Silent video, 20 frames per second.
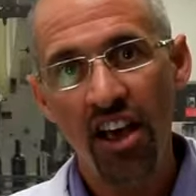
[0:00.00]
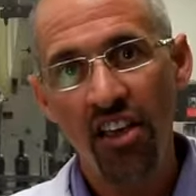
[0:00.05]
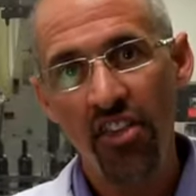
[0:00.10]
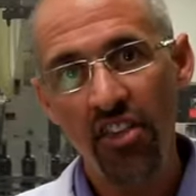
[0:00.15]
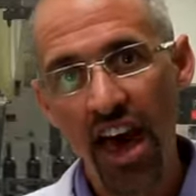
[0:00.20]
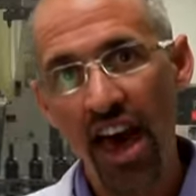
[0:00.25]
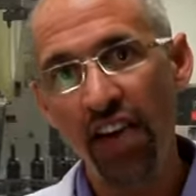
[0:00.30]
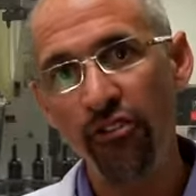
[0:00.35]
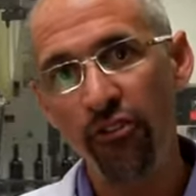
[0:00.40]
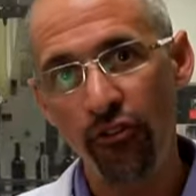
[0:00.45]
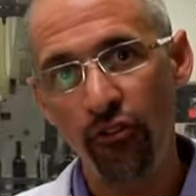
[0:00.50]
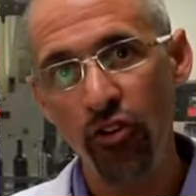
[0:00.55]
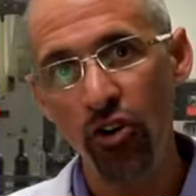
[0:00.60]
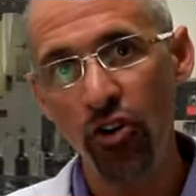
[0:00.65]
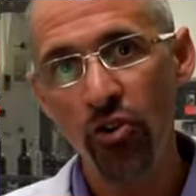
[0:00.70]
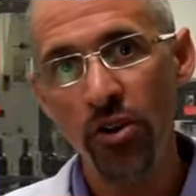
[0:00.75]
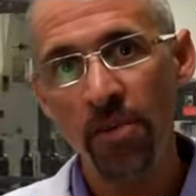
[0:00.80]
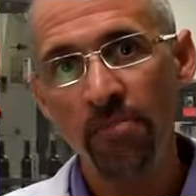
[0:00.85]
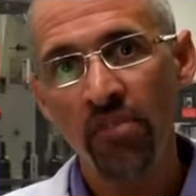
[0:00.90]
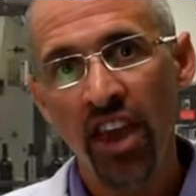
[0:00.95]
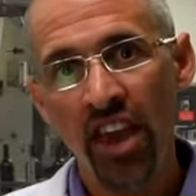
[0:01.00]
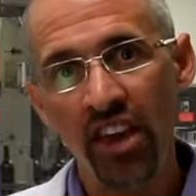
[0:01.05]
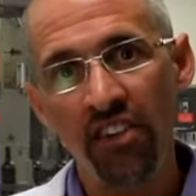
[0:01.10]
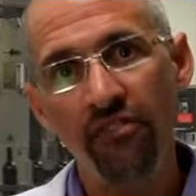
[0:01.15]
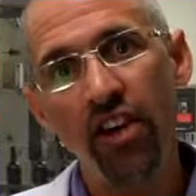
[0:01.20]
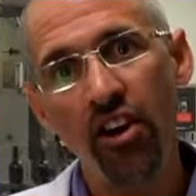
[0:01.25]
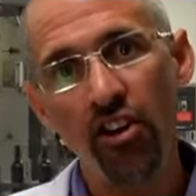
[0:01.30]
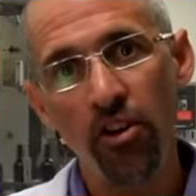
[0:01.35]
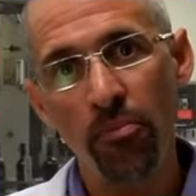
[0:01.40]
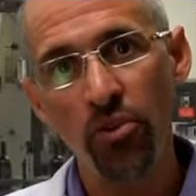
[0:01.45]
that fruit in a
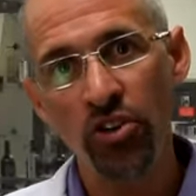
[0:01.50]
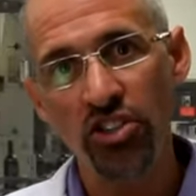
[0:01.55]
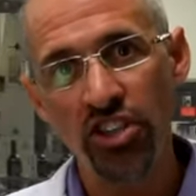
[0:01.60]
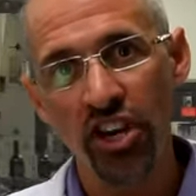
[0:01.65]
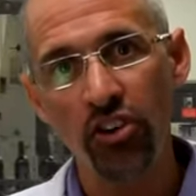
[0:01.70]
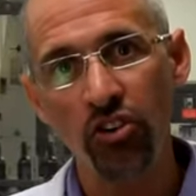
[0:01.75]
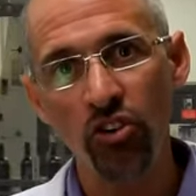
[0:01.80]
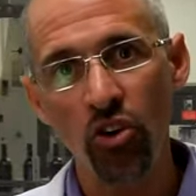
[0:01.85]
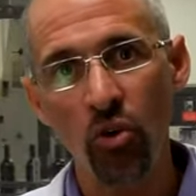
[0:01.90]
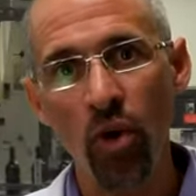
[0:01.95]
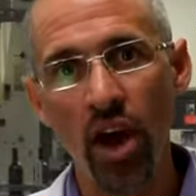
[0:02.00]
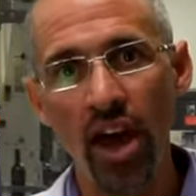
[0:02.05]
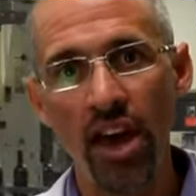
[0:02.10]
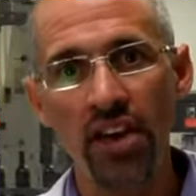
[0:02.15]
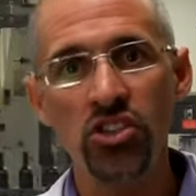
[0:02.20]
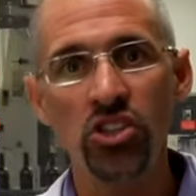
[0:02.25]
very particular way